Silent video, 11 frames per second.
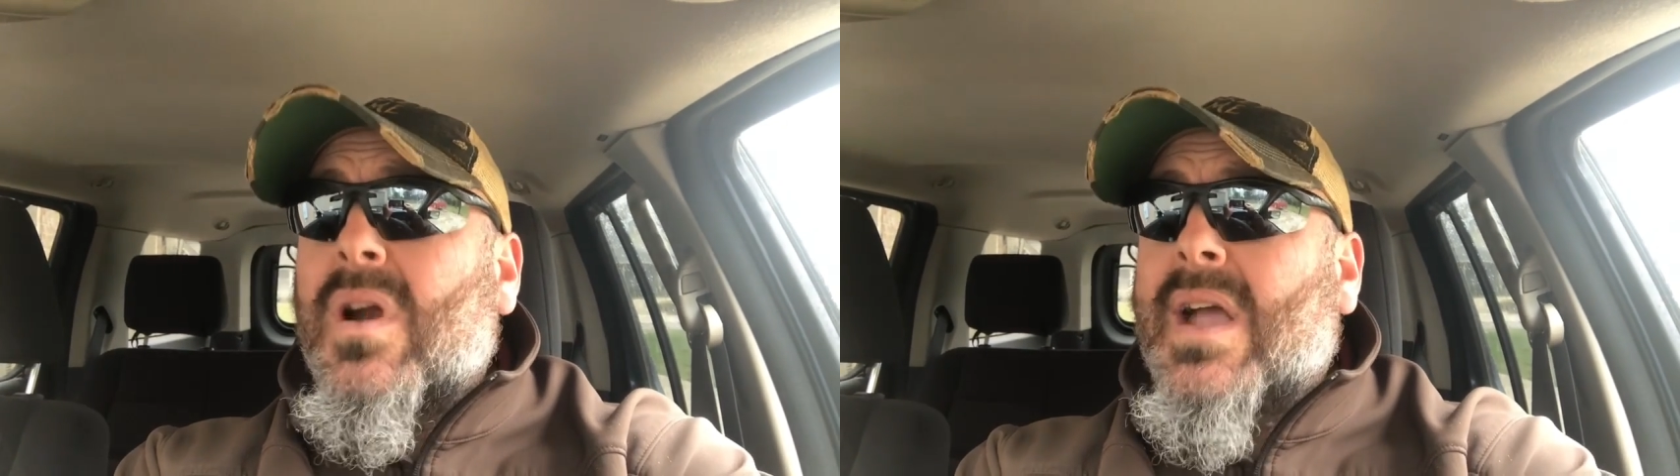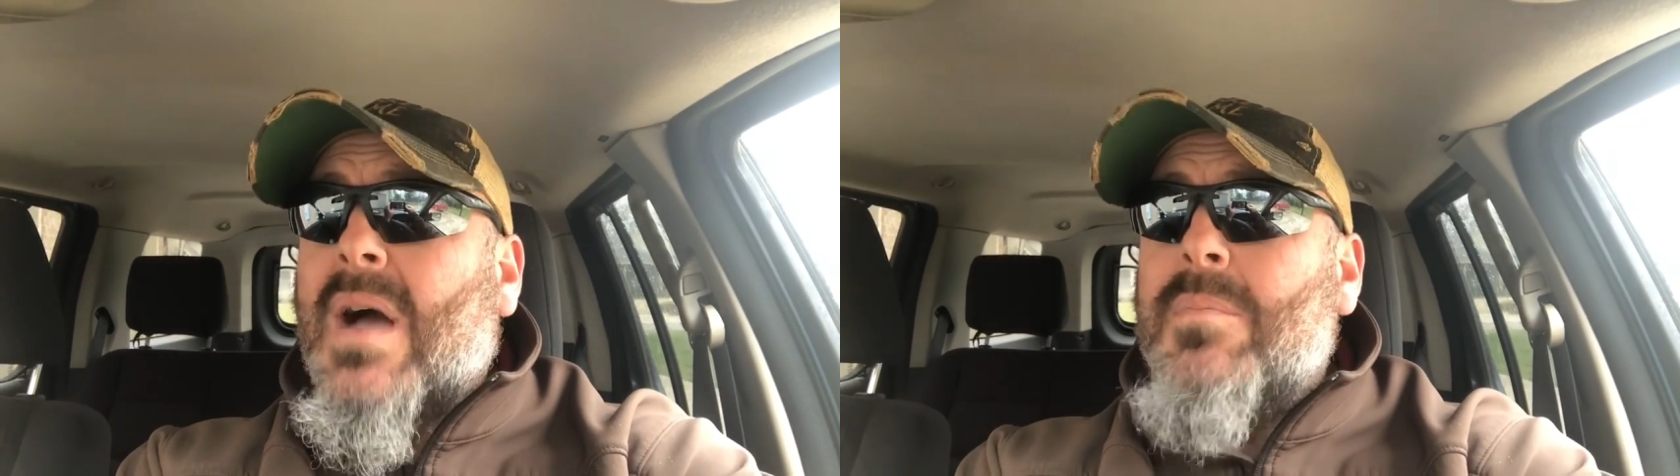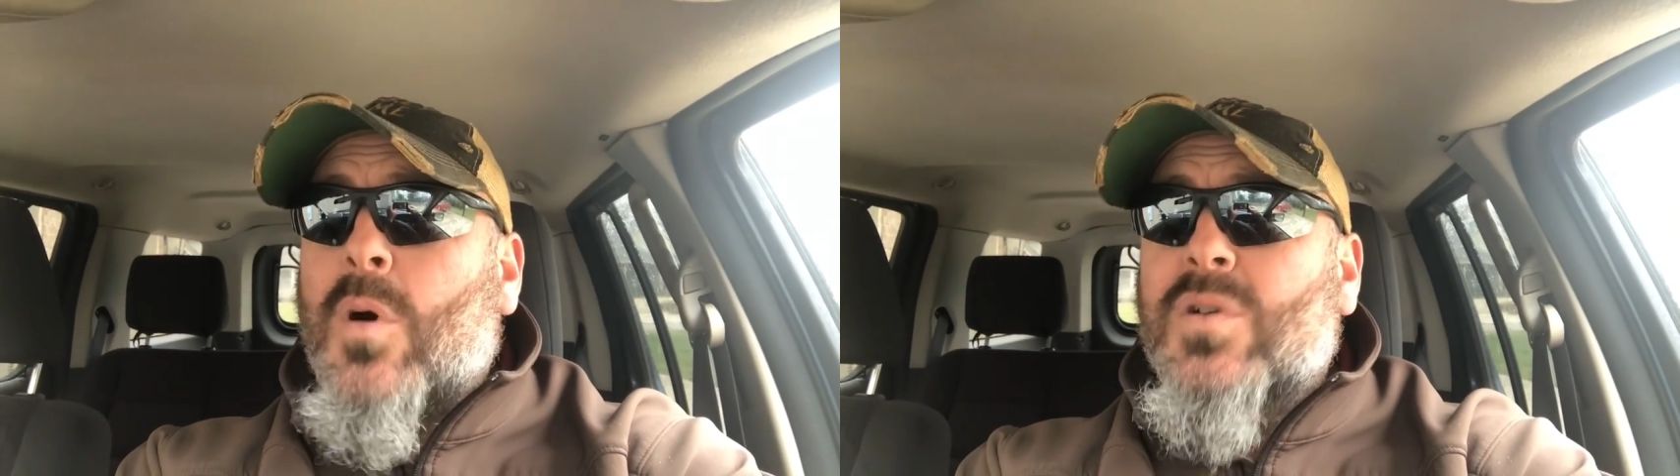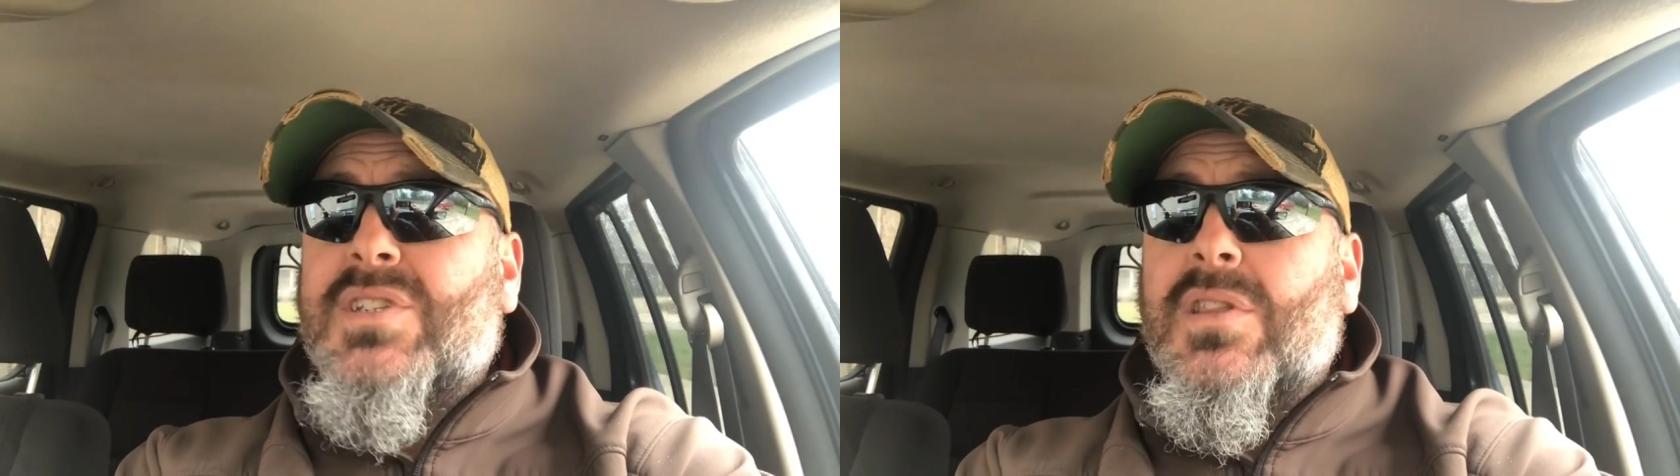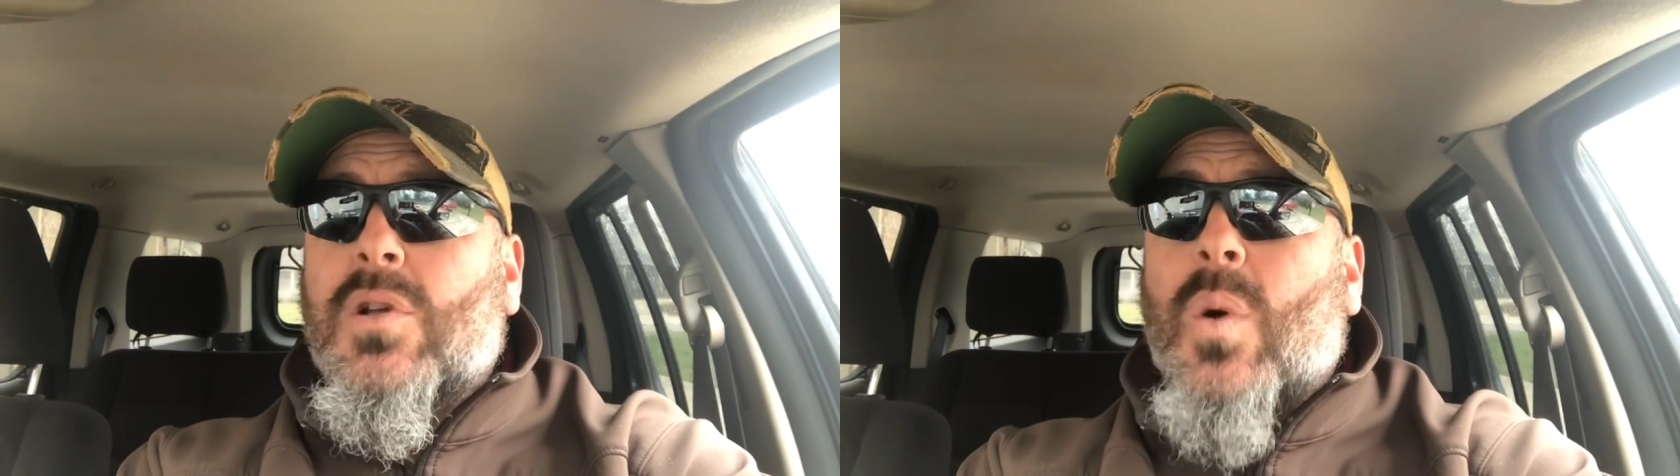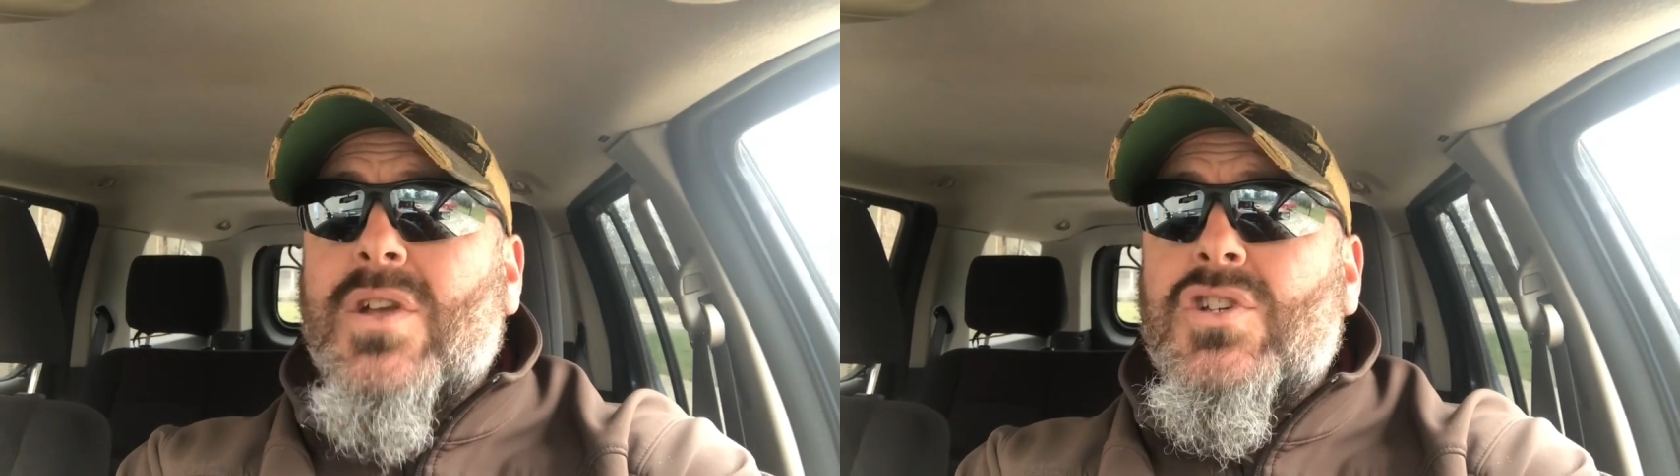where I got most
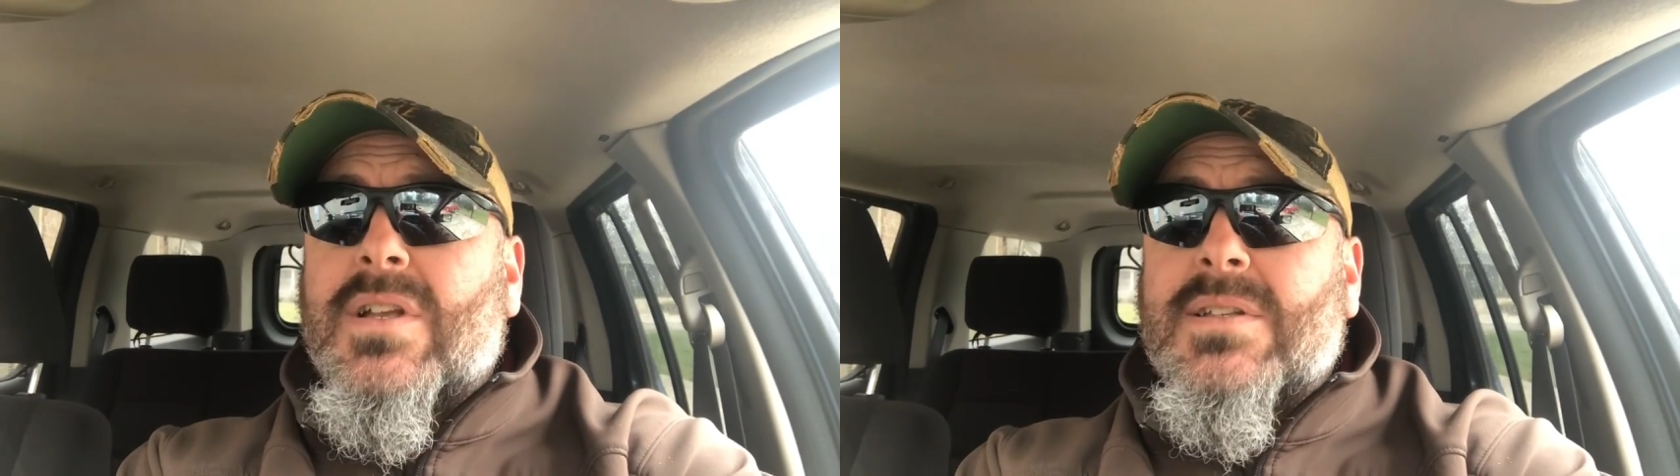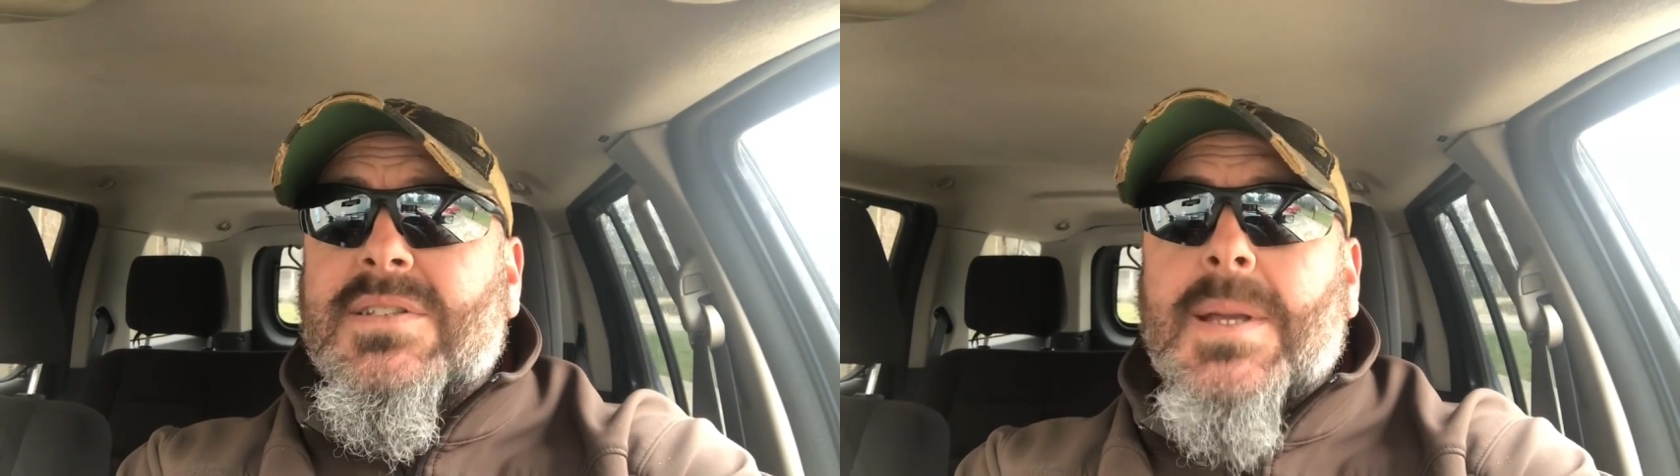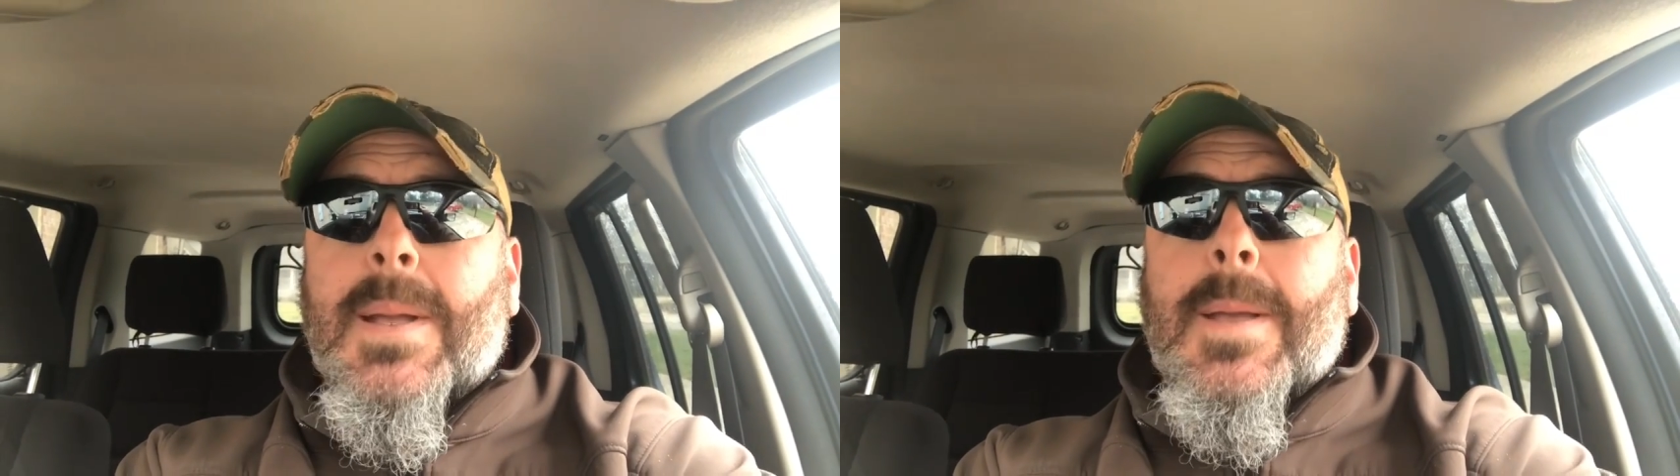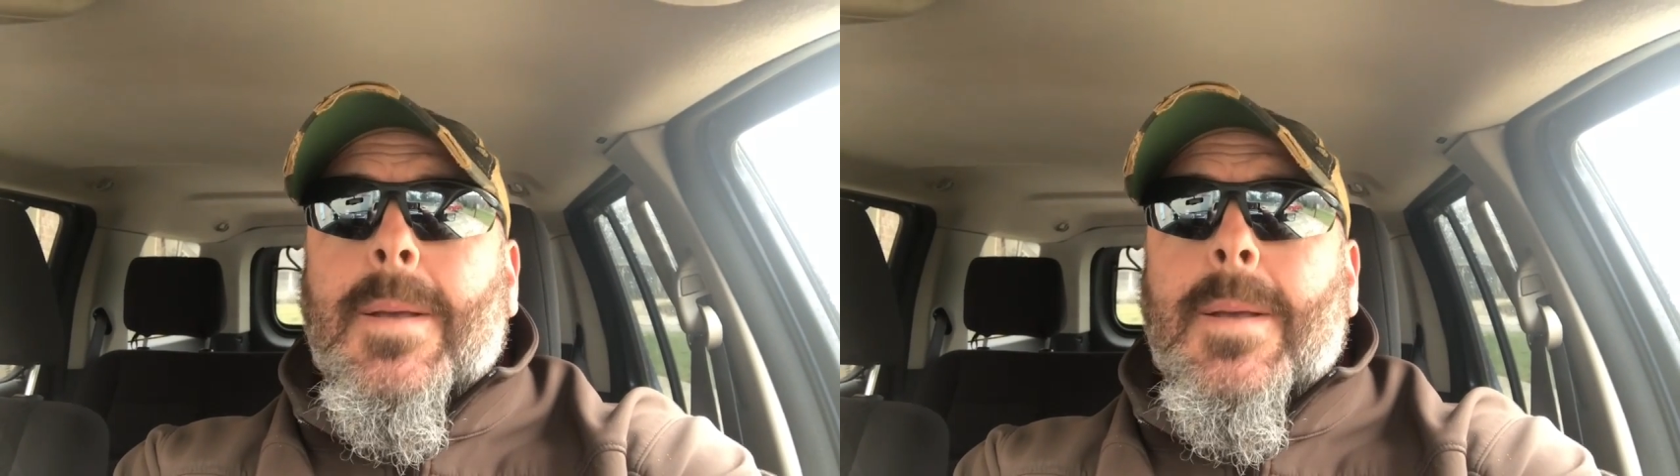of the questions.